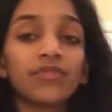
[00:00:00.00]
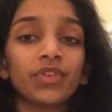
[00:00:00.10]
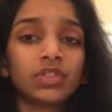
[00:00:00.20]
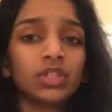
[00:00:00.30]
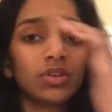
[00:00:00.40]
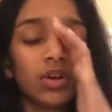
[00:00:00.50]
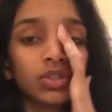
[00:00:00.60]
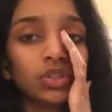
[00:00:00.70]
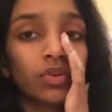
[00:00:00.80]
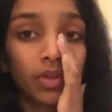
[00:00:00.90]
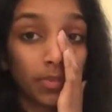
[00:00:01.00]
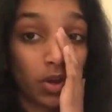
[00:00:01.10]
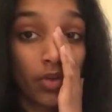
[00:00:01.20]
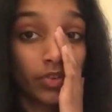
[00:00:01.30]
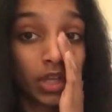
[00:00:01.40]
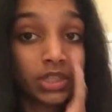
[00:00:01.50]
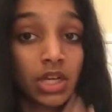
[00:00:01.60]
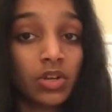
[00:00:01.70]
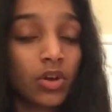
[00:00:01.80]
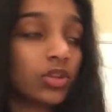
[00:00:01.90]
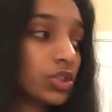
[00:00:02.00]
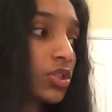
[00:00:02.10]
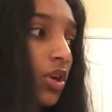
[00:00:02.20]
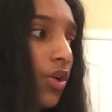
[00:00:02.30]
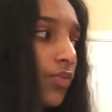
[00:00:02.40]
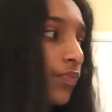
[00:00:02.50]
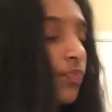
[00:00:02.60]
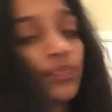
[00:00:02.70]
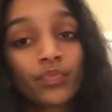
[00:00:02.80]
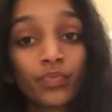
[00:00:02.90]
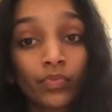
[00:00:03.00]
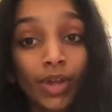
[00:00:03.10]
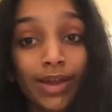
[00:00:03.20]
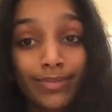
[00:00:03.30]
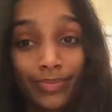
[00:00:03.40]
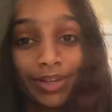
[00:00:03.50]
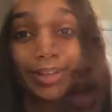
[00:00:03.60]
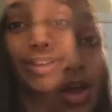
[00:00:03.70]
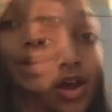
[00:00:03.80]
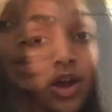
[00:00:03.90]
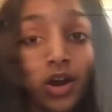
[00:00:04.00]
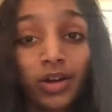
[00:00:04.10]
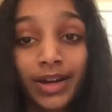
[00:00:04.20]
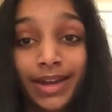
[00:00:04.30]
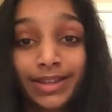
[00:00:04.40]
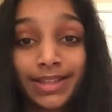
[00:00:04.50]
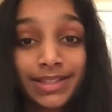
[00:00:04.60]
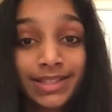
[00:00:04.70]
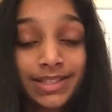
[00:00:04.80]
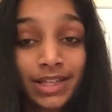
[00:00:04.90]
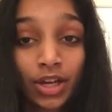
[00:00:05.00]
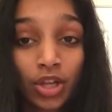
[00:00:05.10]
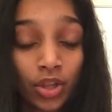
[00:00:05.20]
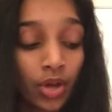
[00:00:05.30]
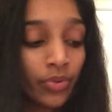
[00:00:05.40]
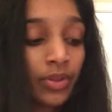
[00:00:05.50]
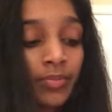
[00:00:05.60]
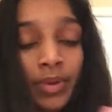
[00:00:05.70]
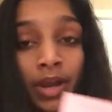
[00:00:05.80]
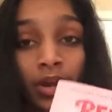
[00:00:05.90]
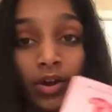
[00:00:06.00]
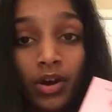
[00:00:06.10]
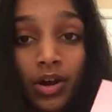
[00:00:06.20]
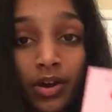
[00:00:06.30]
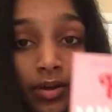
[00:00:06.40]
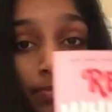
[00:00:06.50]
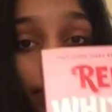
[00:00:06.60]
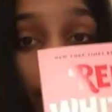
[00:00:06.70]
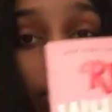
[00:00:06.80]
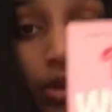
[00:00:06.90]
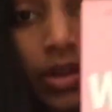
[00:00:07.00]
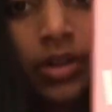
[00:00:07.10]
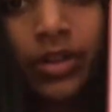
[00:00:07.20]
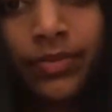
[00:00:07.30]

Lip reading: than $15. Two of them are offered like $10. So, pretty good. Alright, this isn't clothing, but I got a book.